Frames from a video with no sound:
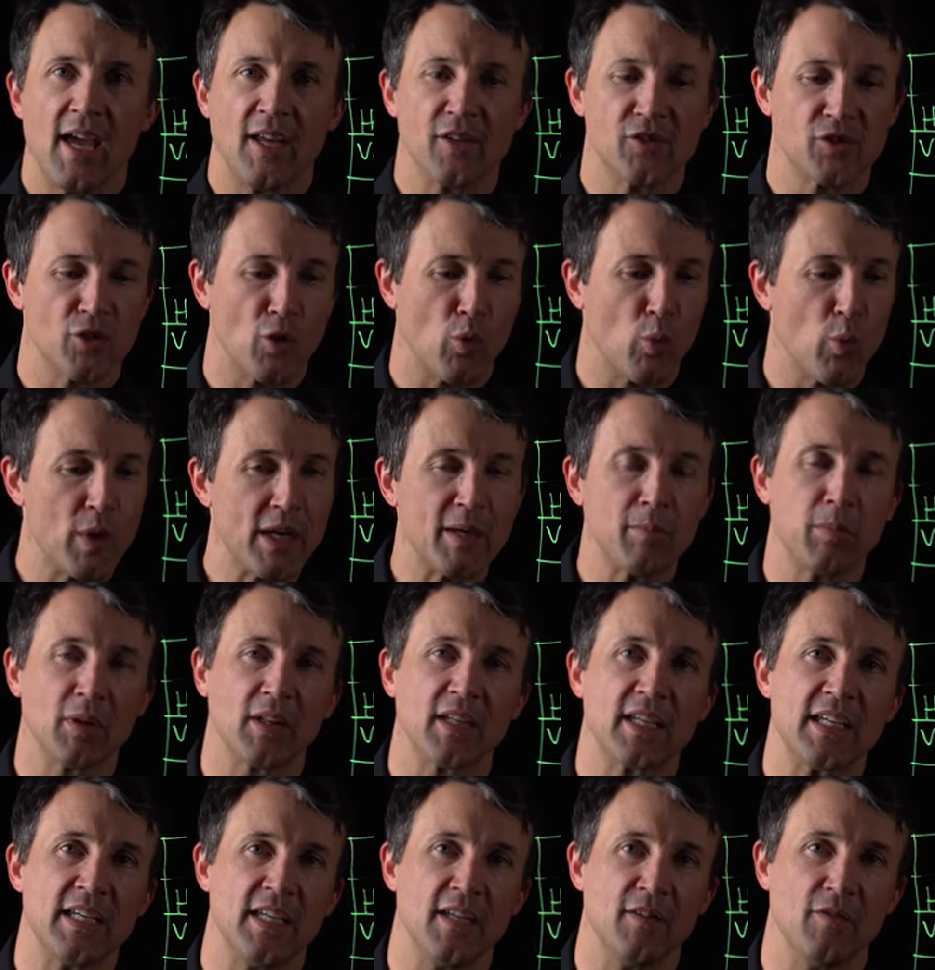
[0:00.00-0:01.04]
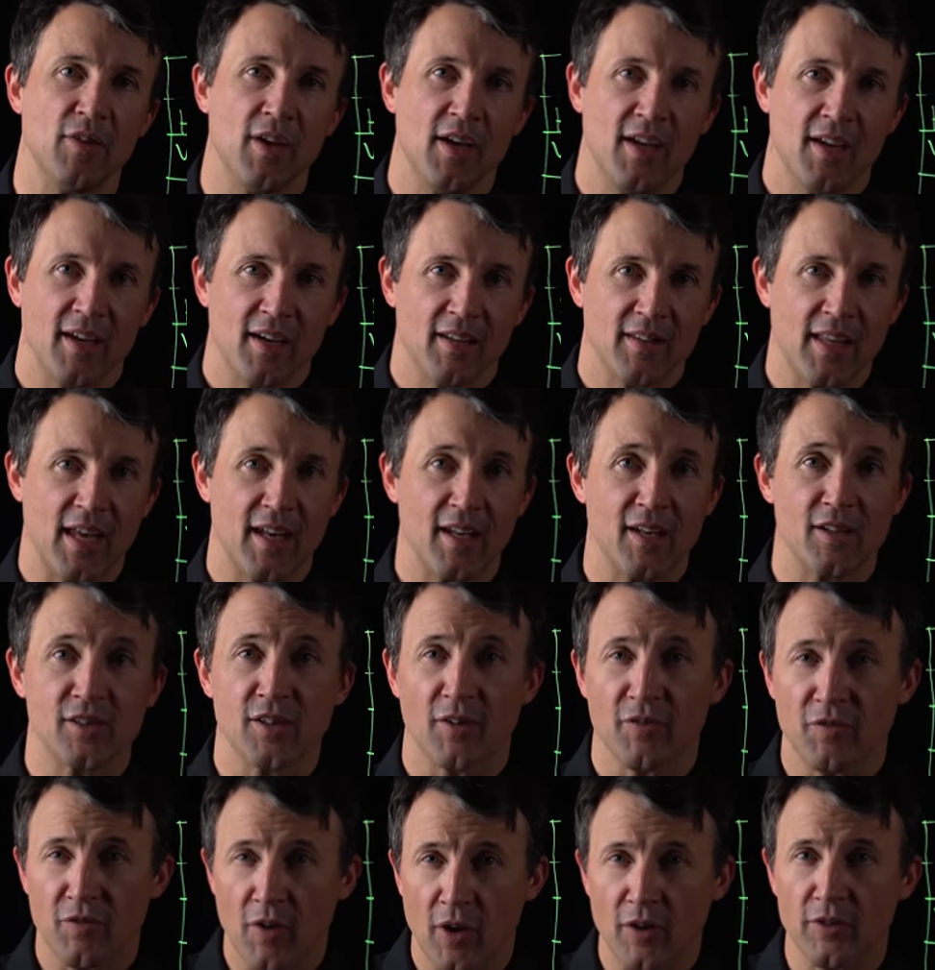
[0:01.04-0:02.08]
And so we believe that it is
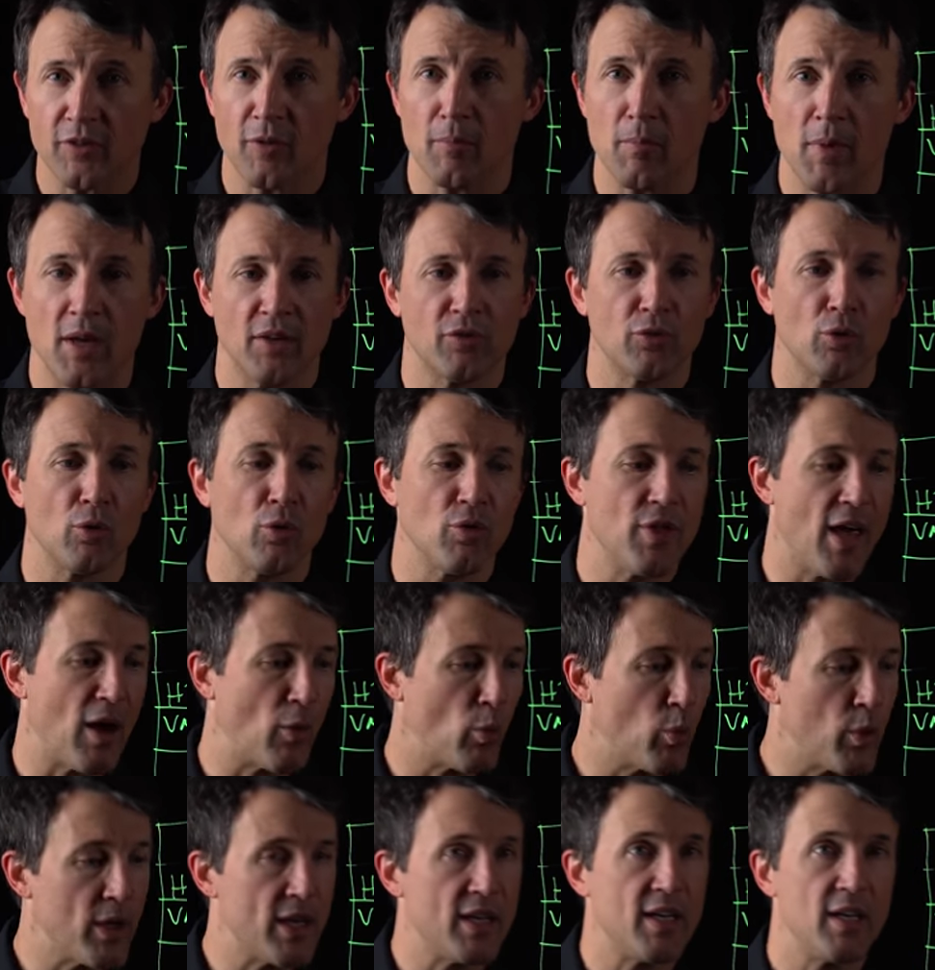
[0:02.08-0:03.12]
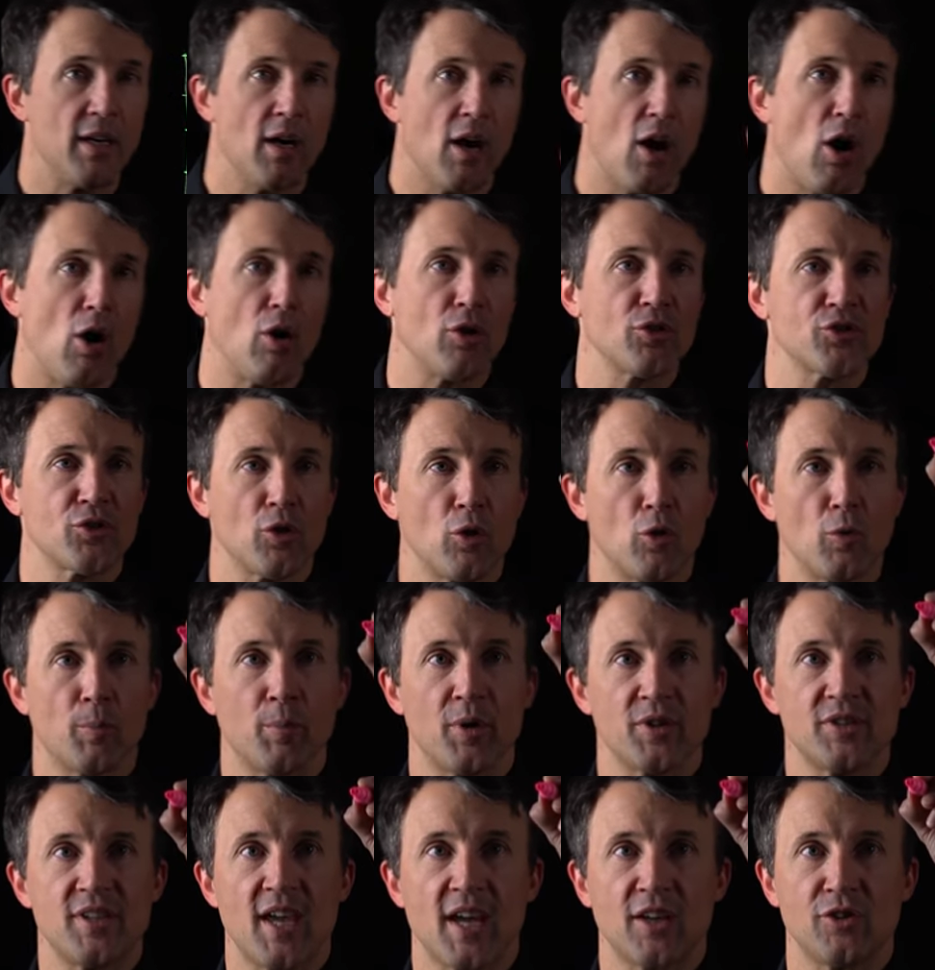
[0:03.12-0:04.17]
a fundamental that we also
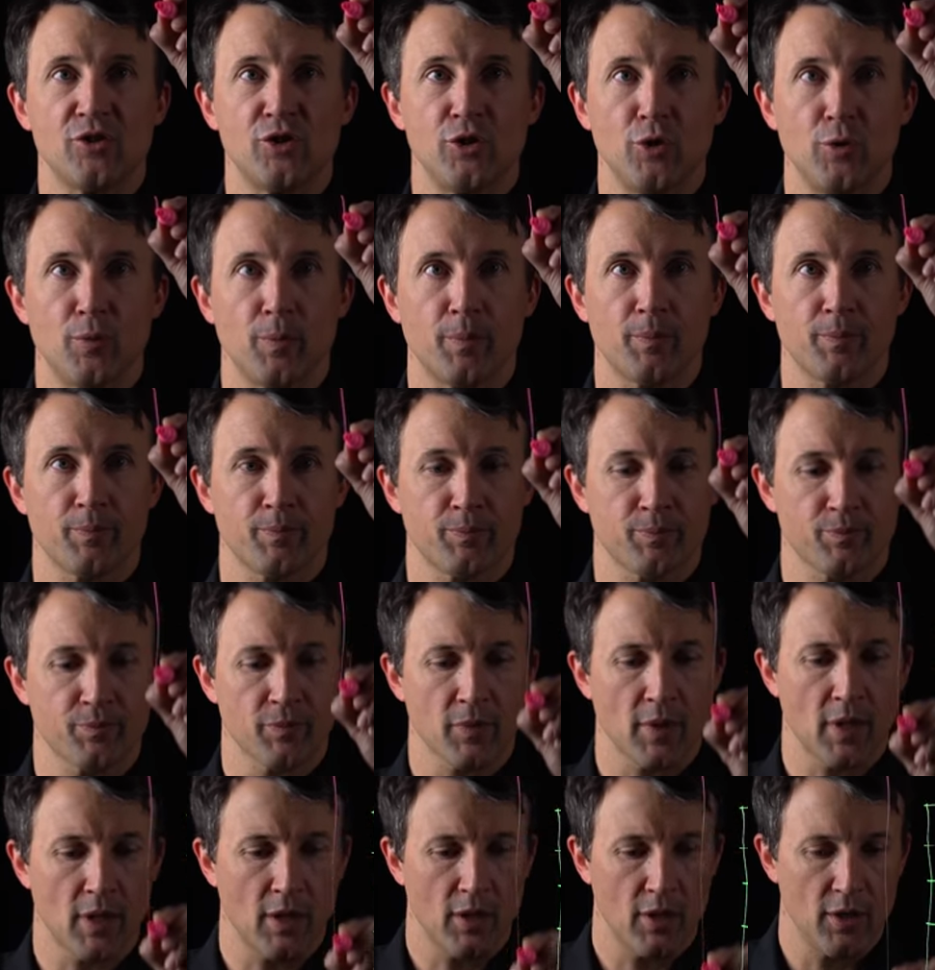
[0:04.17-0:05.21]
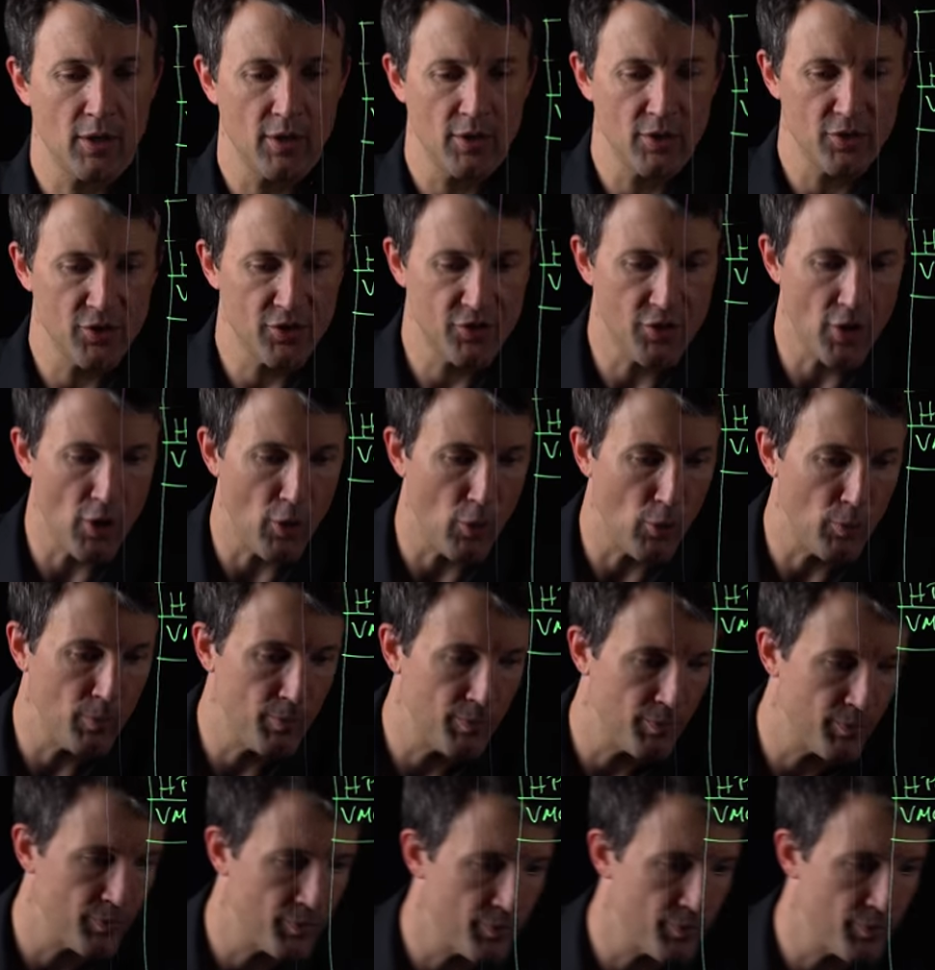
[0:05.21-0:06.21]
protect you. So,